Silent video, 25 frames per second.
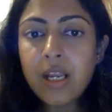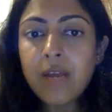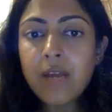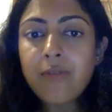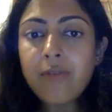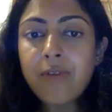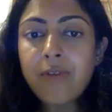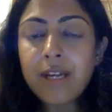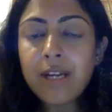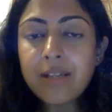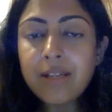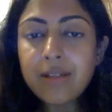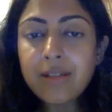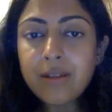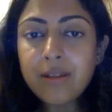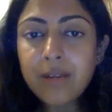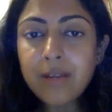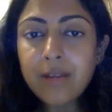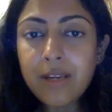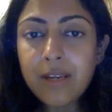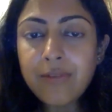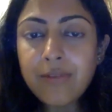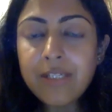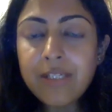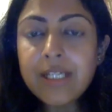What
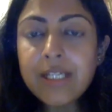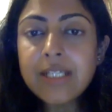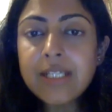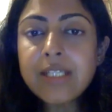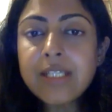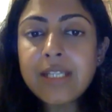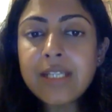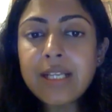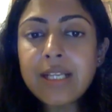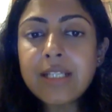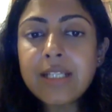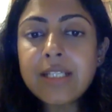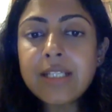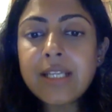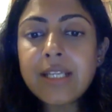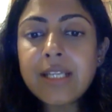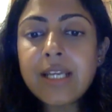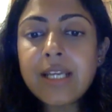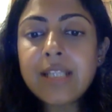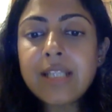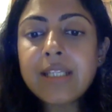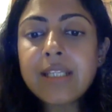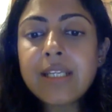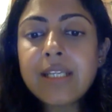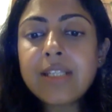evidence tells
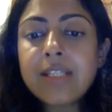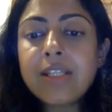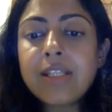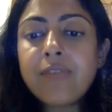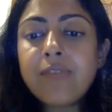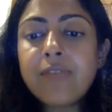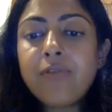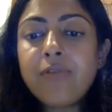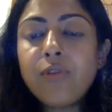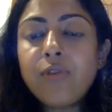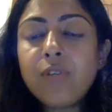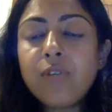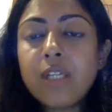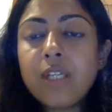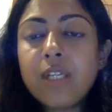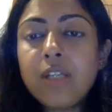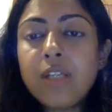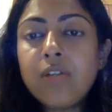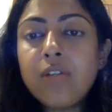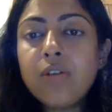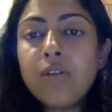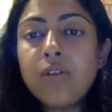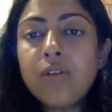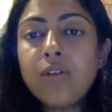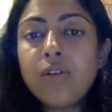us is if you
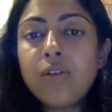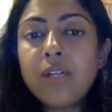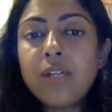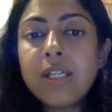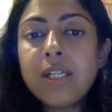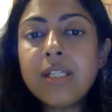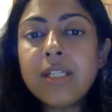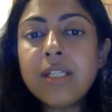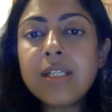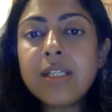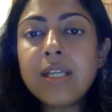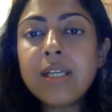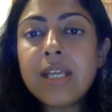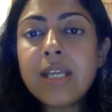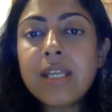ignore it,